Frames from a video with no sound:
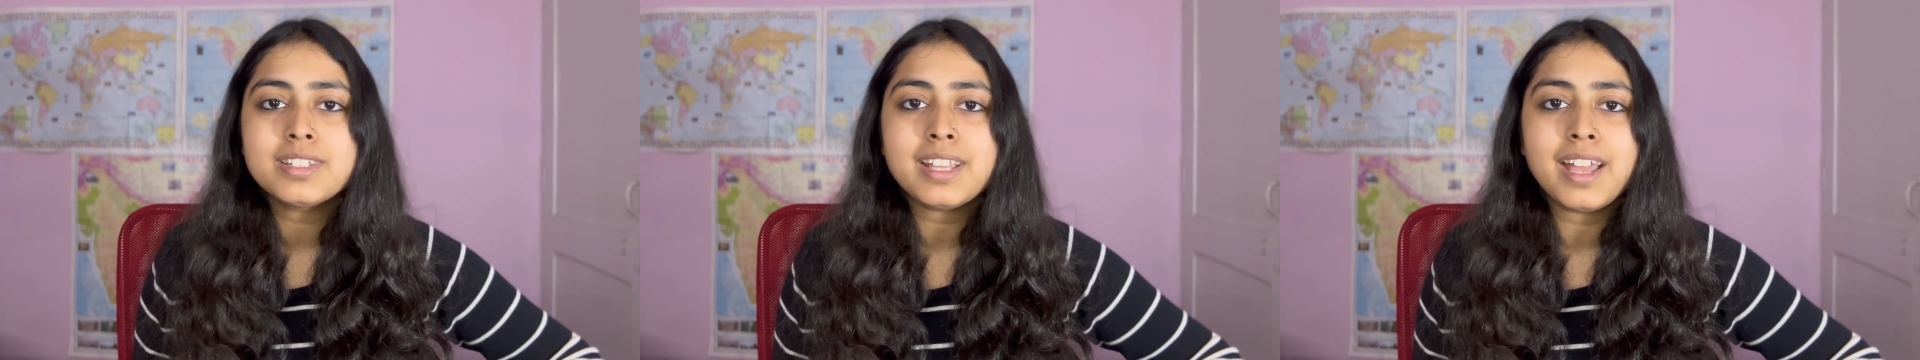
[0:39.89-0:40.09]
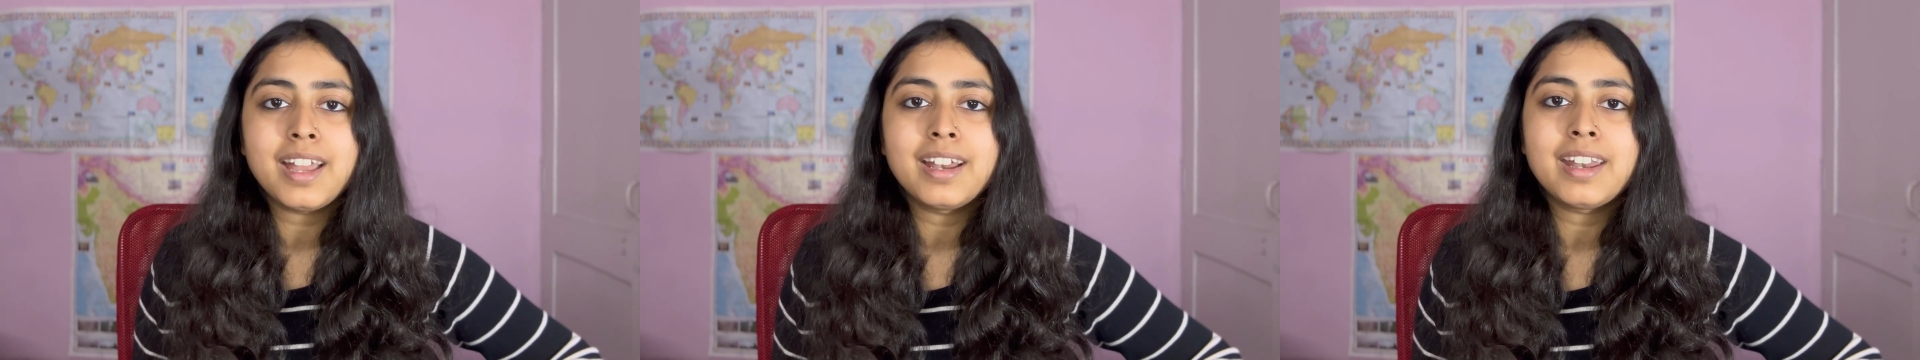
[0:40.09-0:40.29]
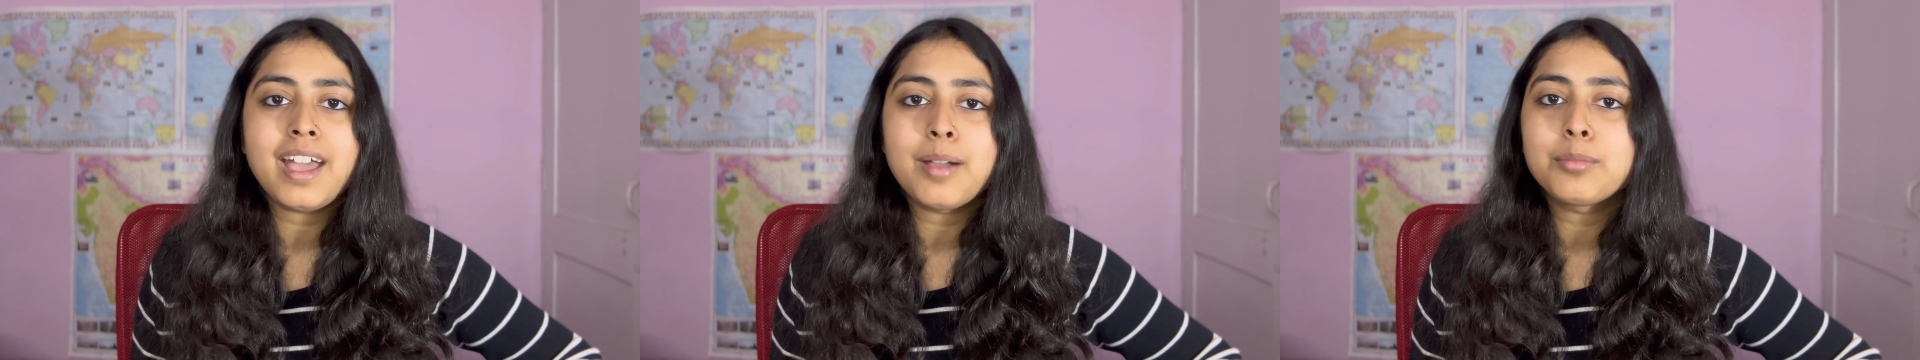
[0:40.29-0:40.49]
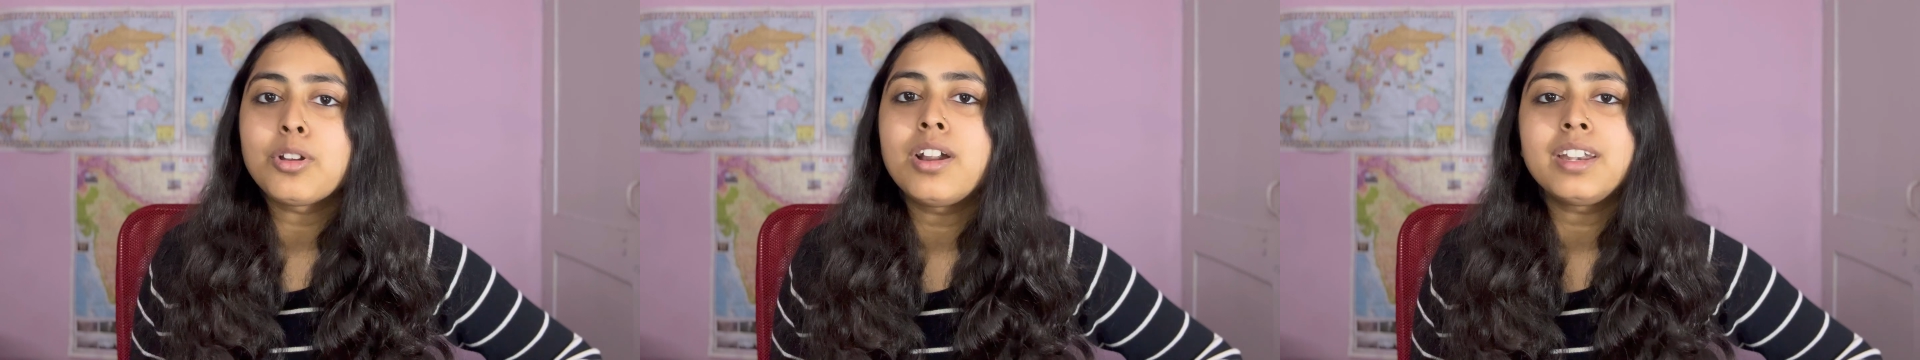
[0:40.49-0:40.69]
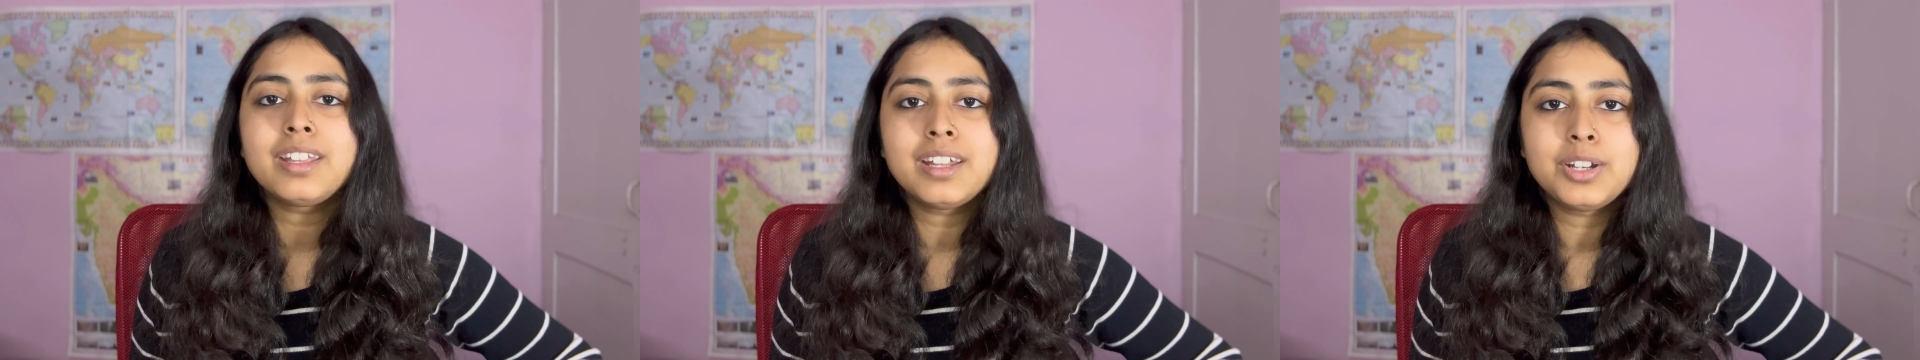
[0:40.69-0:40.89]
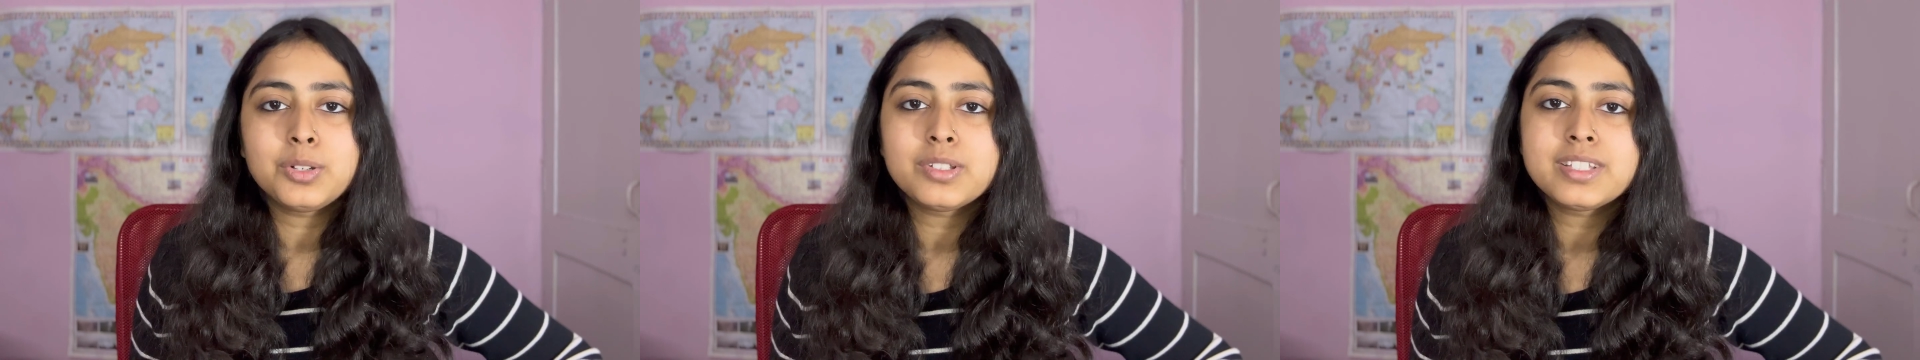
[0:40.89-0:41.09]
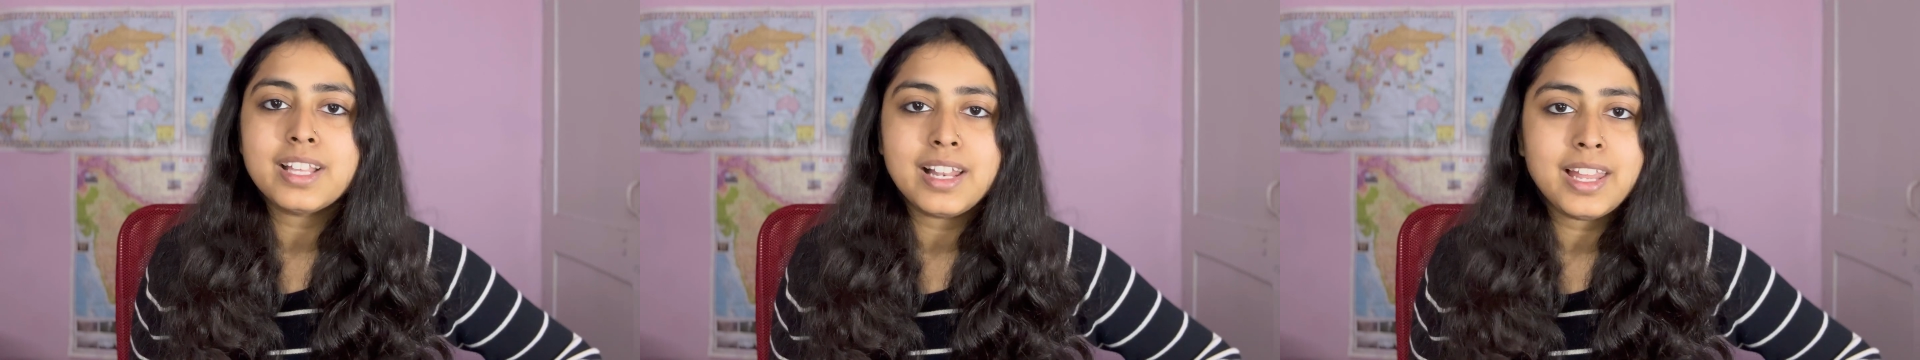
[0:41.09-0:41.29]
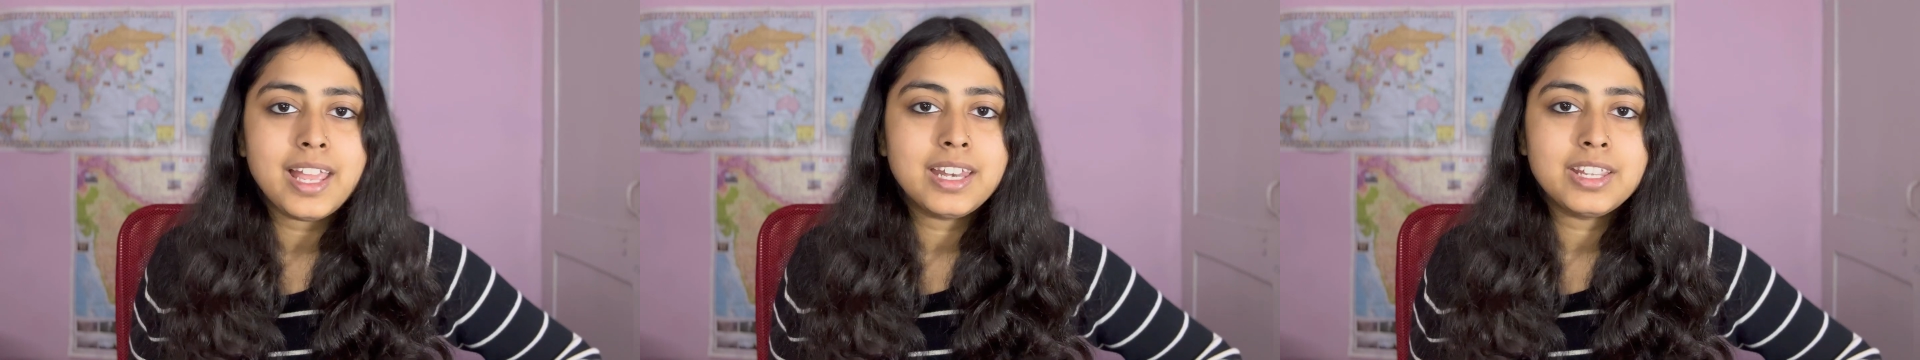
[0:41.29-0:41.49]
and I'm not here to
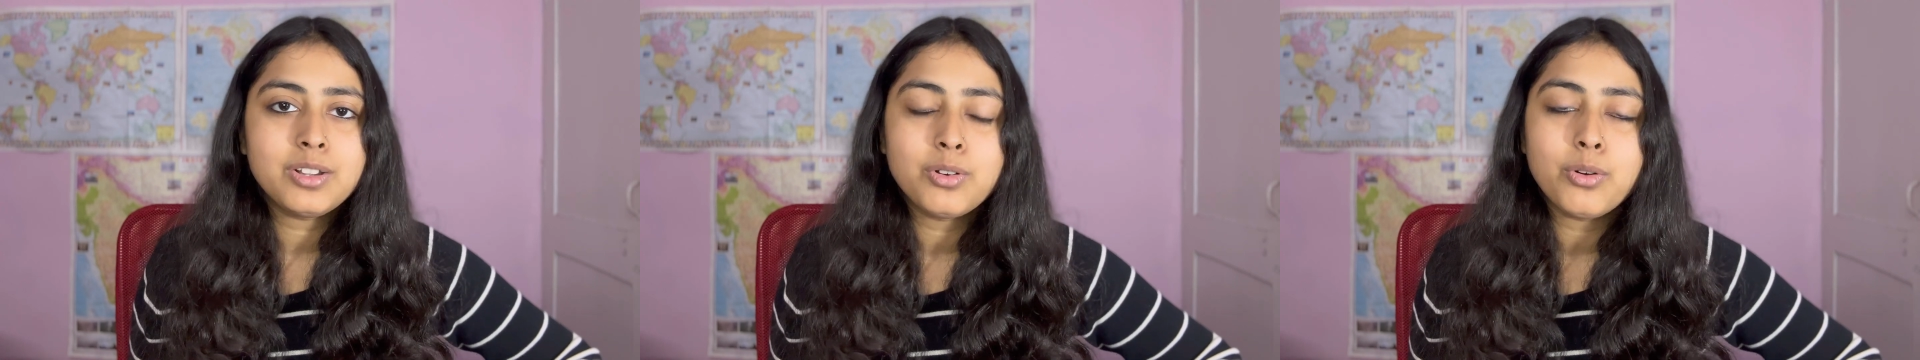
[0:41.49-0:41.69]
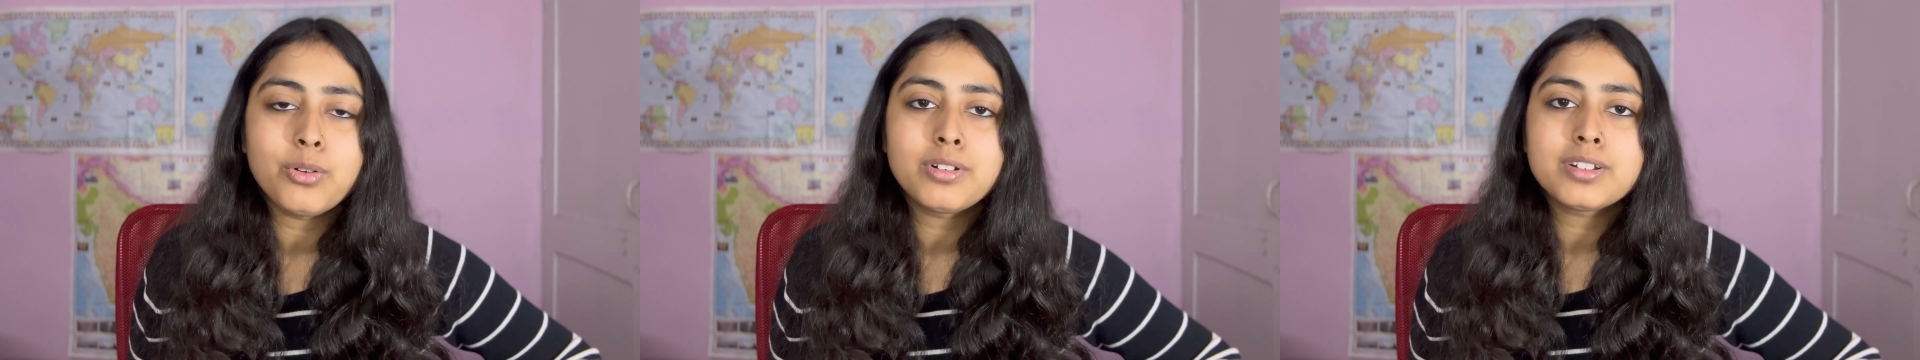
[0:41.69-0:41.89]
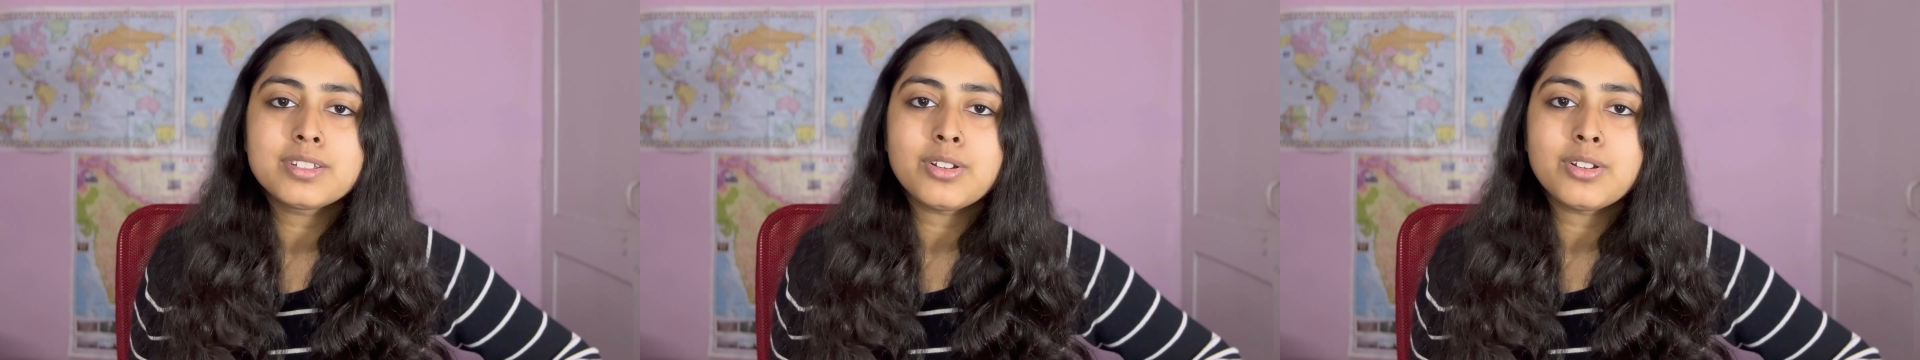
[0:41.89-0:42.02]
sell any course